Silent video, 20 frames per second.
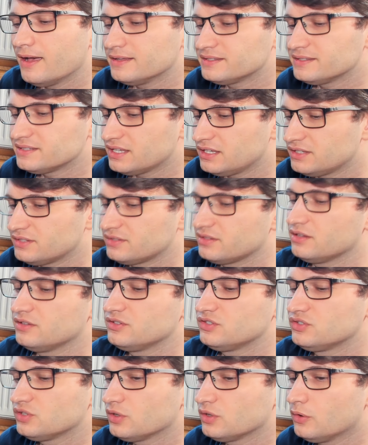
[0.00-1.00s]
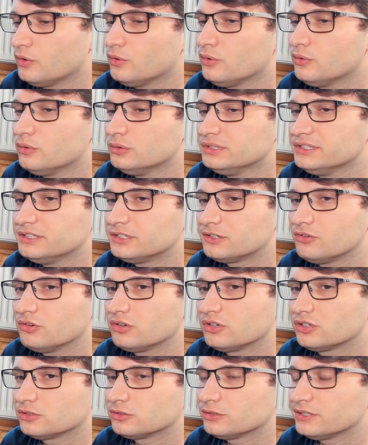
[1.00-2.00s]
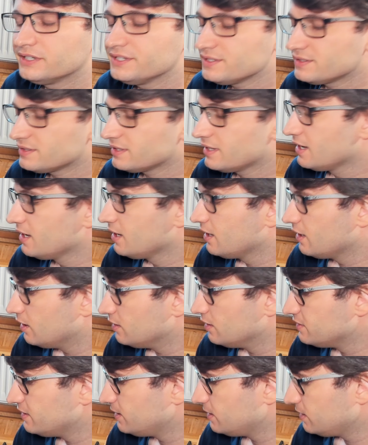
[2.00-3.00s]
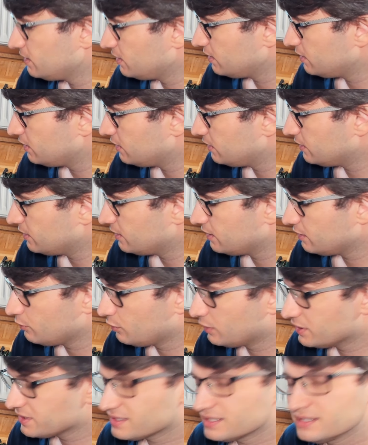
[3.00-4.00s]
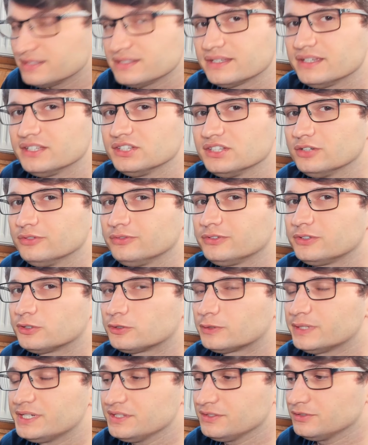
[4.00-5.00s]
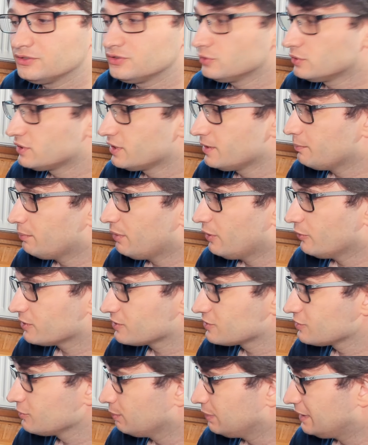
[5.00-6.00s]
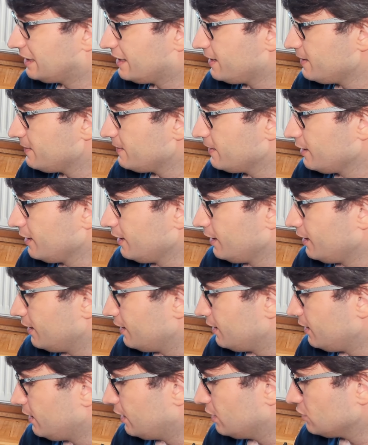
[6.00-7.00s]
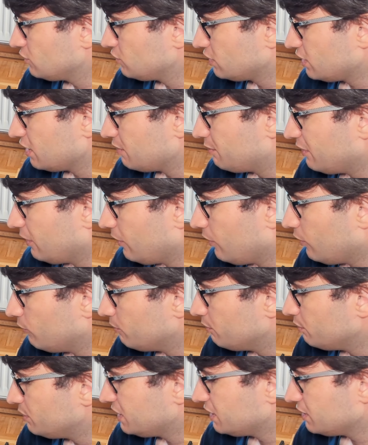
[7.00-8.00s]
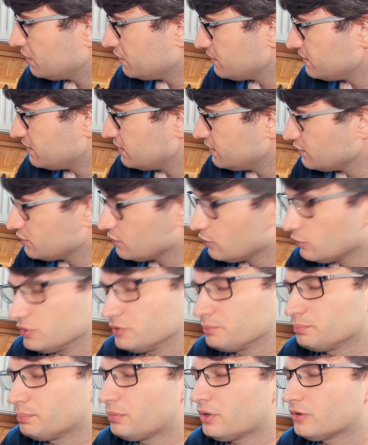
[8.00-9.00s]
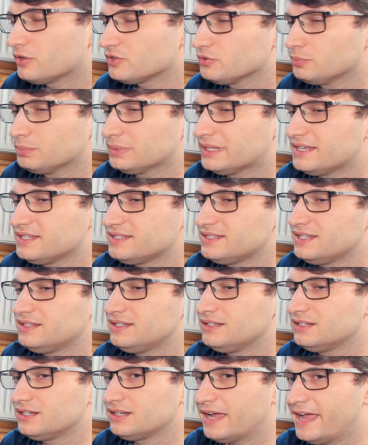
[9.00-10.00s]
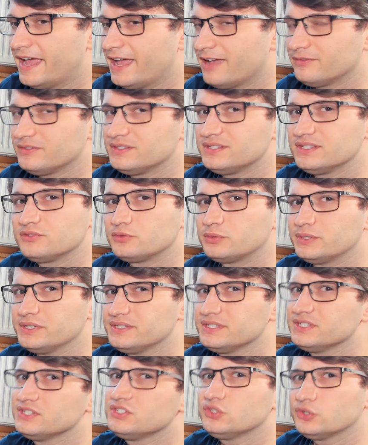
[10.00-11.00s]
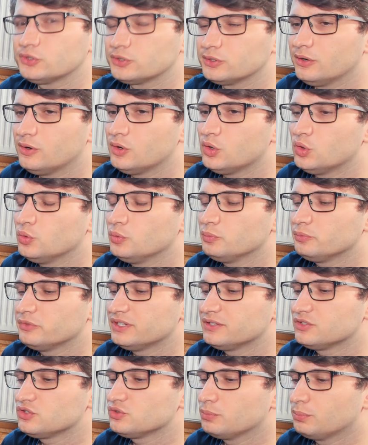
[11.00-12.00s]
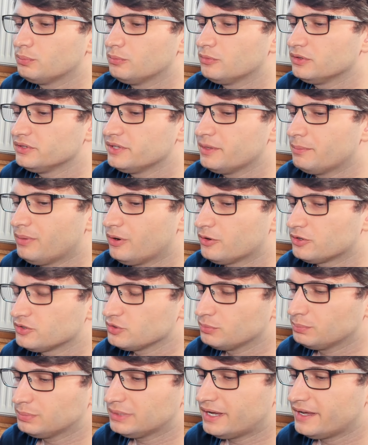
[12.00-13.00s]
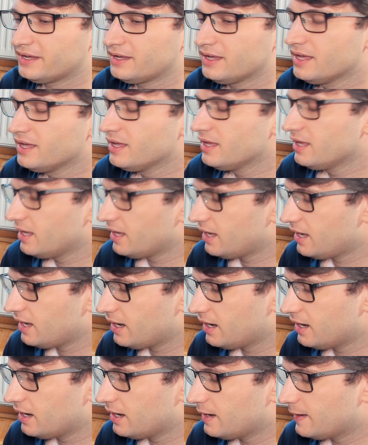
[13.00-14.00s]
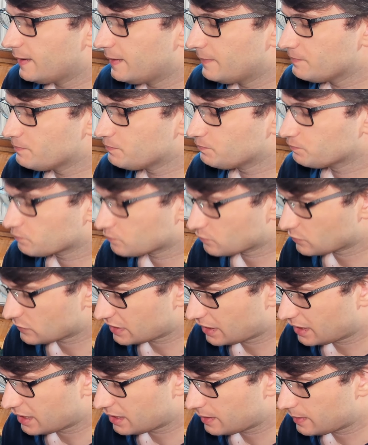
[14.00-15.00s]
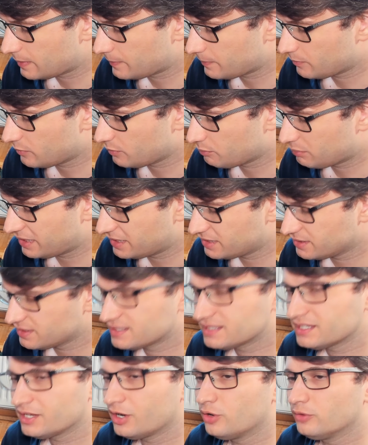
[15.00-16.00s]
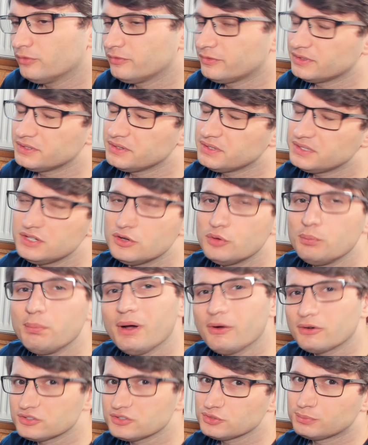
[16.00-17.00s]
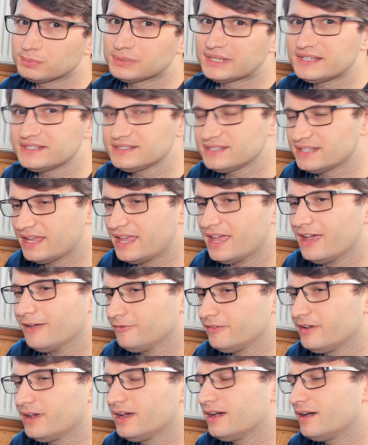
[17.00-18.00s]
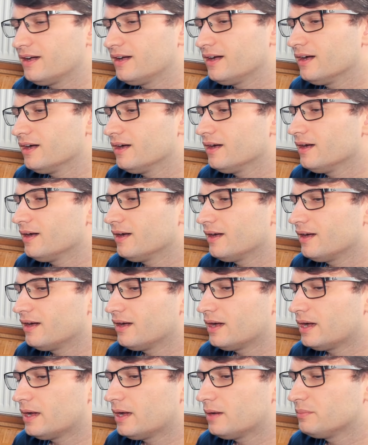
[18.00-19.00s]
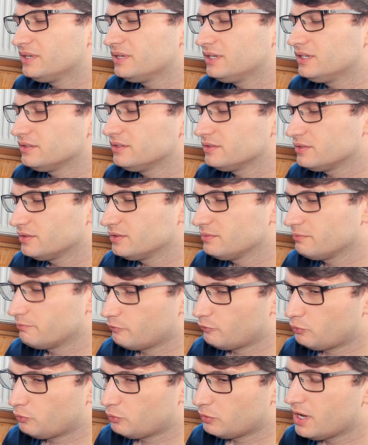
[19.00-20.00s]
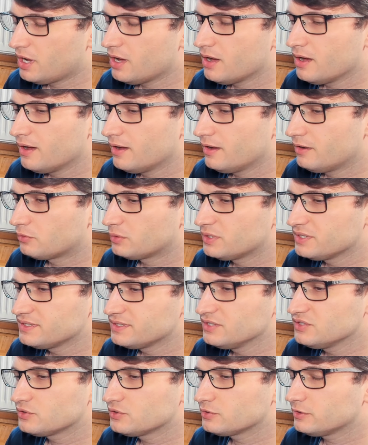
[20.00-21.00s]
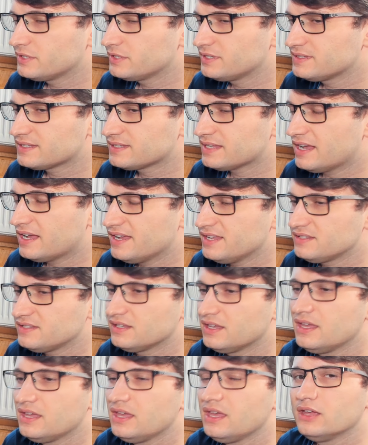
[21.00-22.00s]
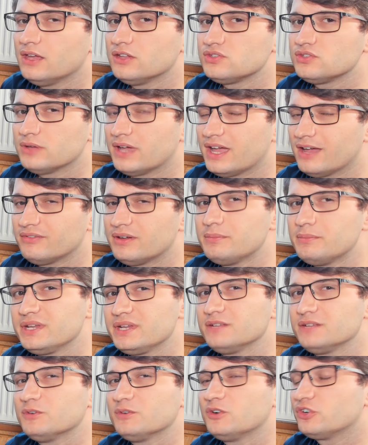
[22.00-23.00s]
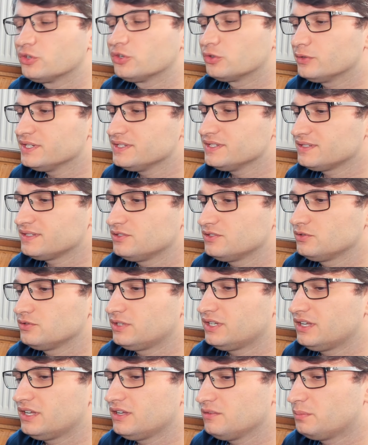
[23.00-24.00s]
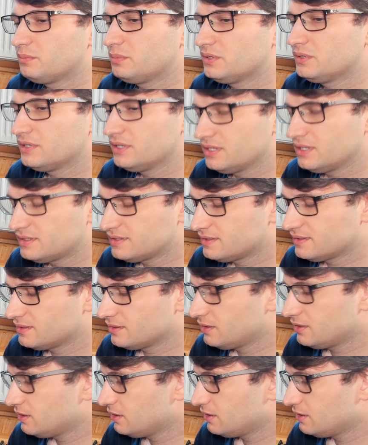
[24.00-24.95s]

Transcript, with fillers: sinks so little current, there wasn't enough current to the power supply to keep on, because these old power supplies, they didn't have this resistor on the power supply by itself. New power supplies, they have a big resistor inside to have a minimum current and to keep it